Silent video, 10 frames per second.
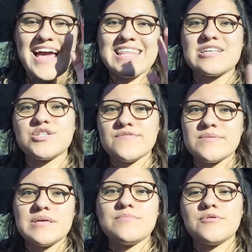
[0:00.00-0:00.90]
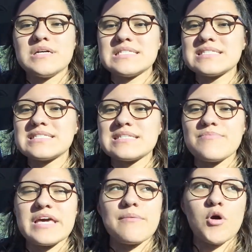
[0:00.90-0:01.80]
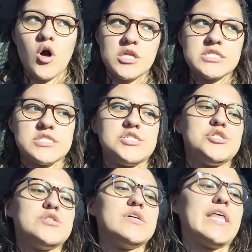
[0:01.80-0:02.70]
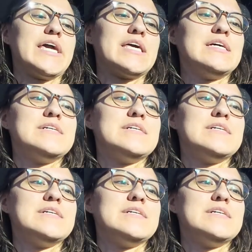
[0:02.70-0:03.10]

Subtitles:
think serving people is something I'm called to do, and like